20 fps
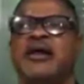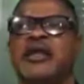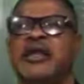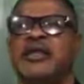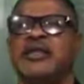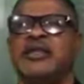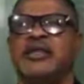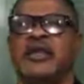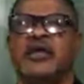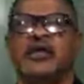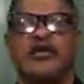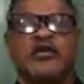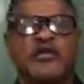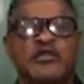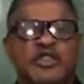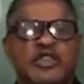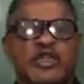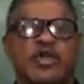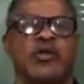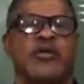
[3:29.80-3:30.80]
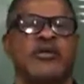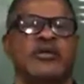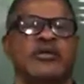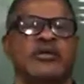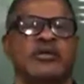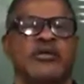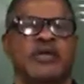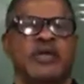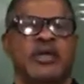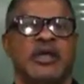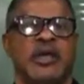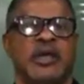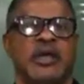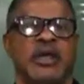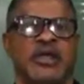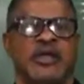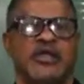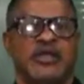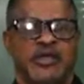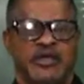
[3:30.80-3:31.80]
in the culture
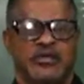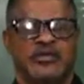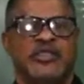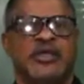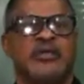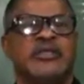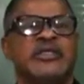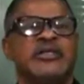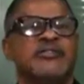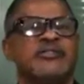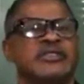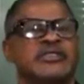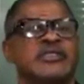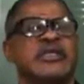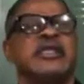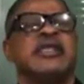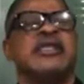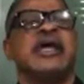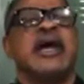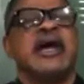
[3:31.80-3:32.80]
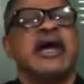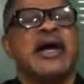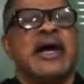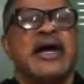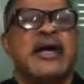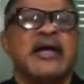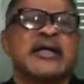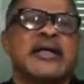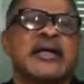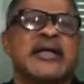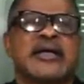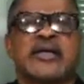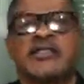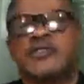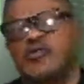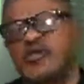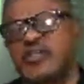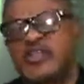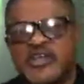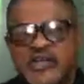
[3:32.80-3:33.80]
you know, somebody was saying, ah, can't
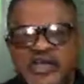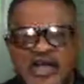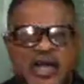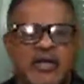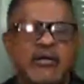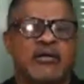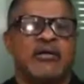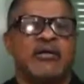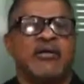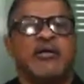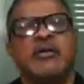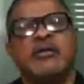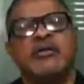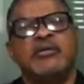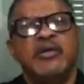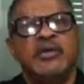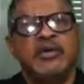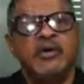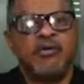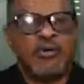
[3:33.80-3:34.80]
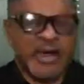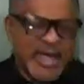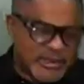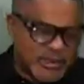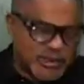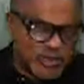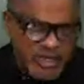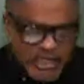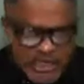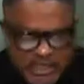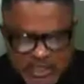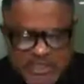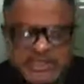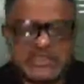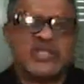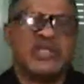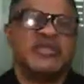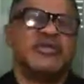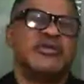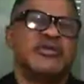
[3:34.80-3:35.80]
we drink alcohol? Why should a
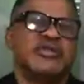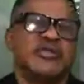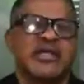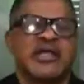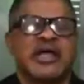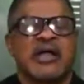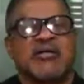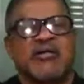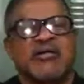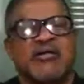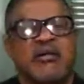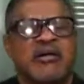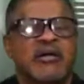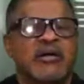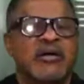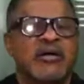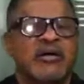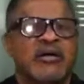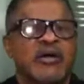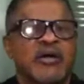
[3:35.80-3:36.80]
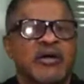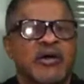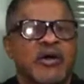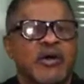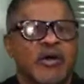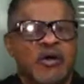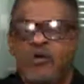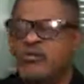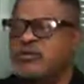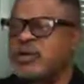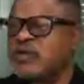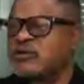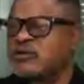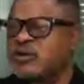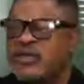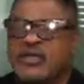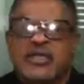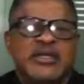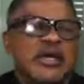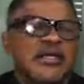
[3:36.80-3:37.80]
Christian not drink alcohol? Or we are
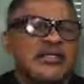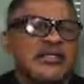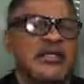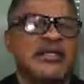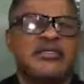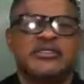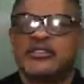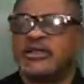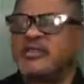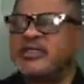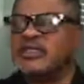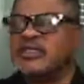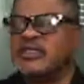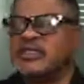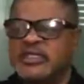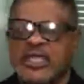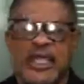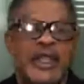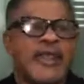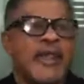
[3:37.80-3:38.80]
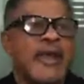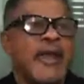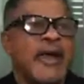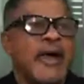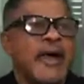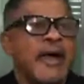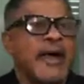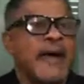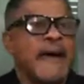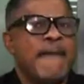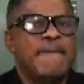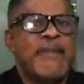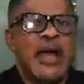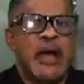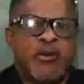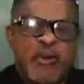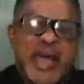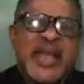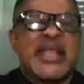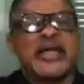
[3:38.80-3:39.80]
talking, and then somebody is saying, um,
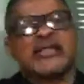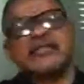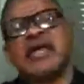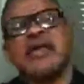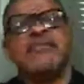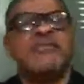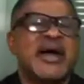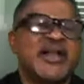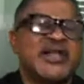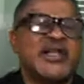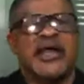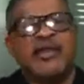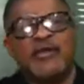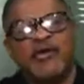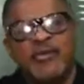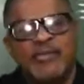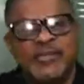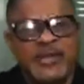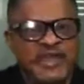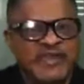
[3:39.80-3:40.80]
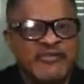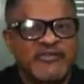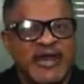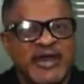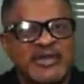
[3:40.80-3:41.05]
why can't I marry an unbeliever?